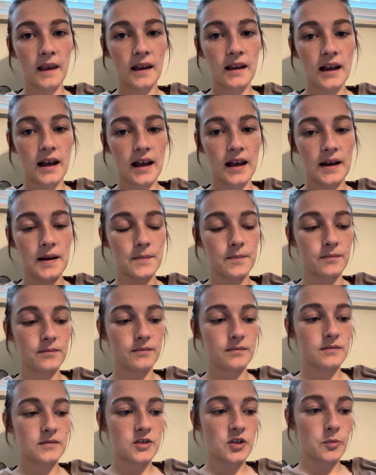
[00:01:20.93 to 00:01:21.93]
um
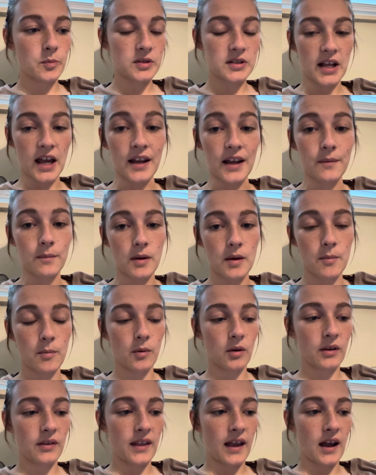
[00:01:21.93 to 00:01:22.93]
to protect
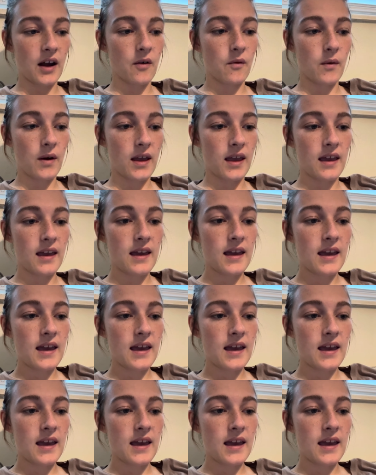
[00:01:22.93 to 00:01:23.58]
people in that way